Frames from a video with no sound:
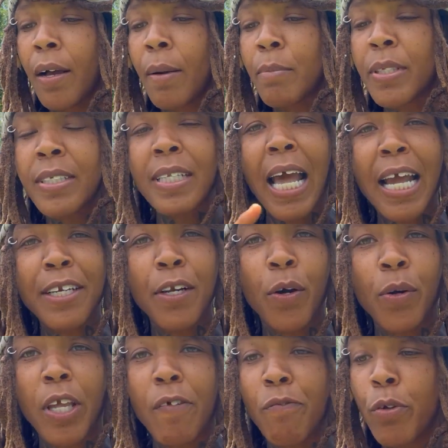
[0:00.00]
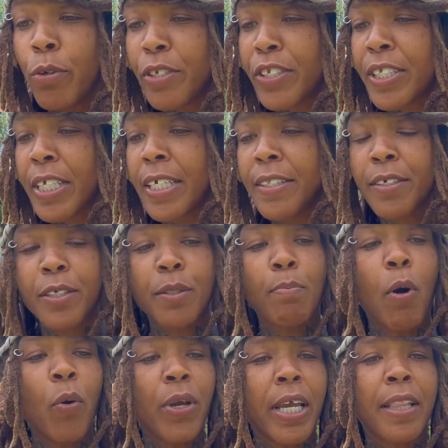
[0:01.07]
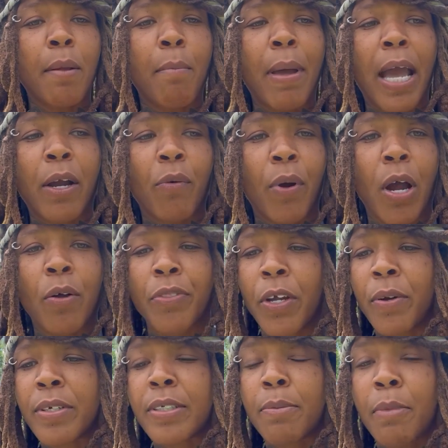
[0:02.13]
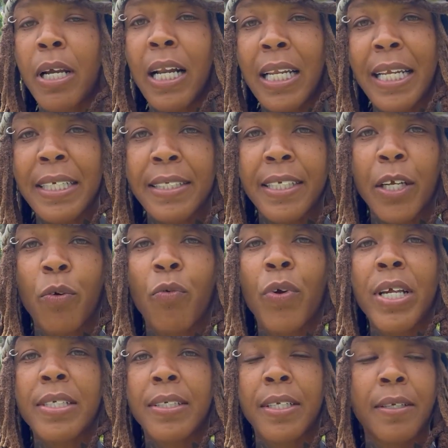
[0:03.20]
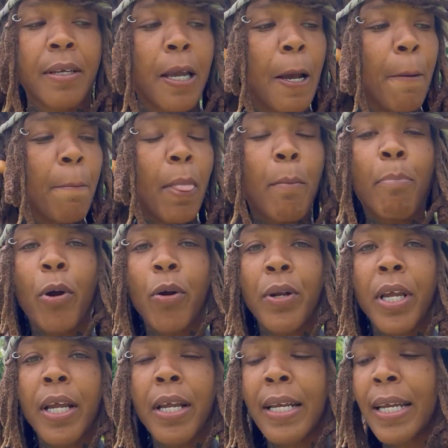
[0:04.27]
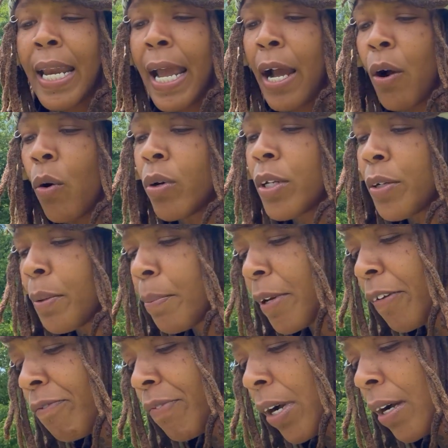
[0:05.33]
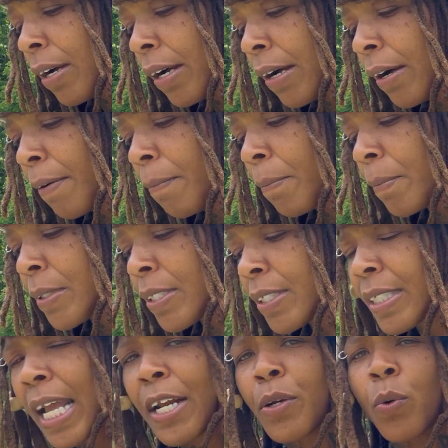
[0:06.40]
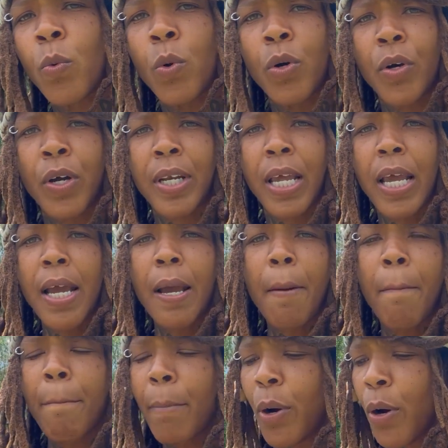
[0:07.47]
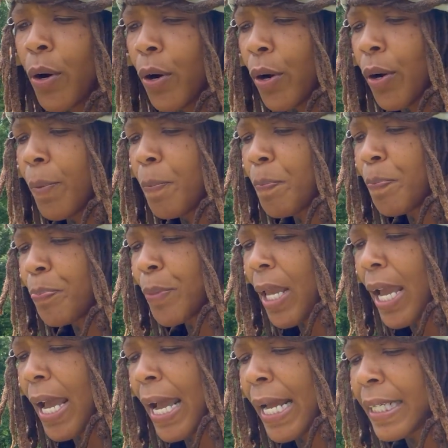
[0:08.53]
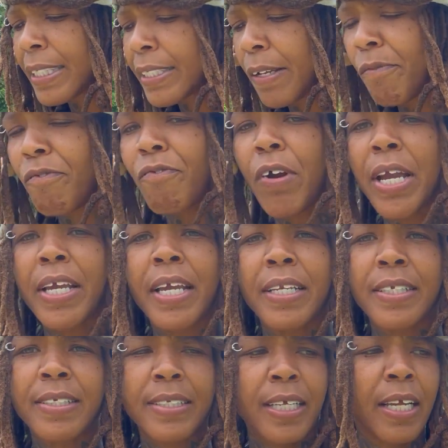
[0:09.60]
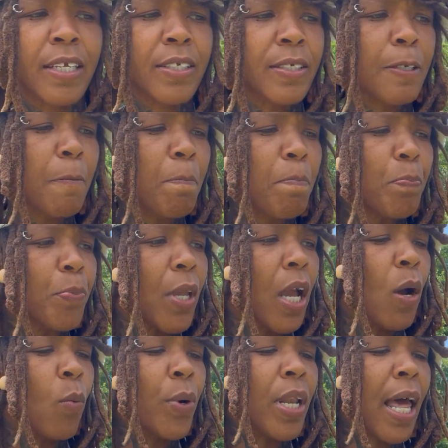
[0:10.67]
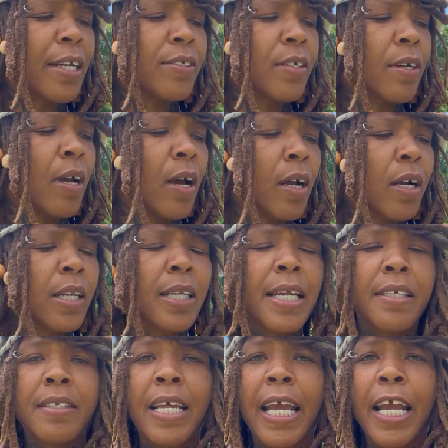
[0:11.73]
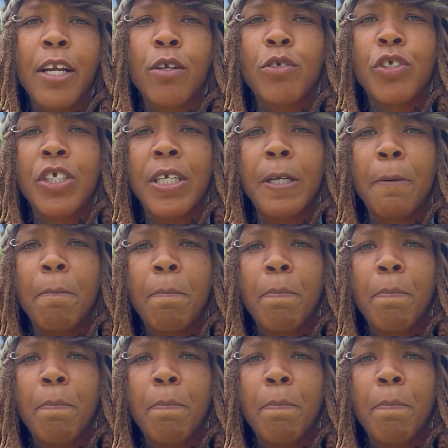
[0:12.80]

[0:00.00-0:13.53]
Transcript: Side note, if you see the smoke in the background, there is some cleansing resin burning now, a little bit of sandalwood, myrrh, and some frankincense. We like to cleanse the energy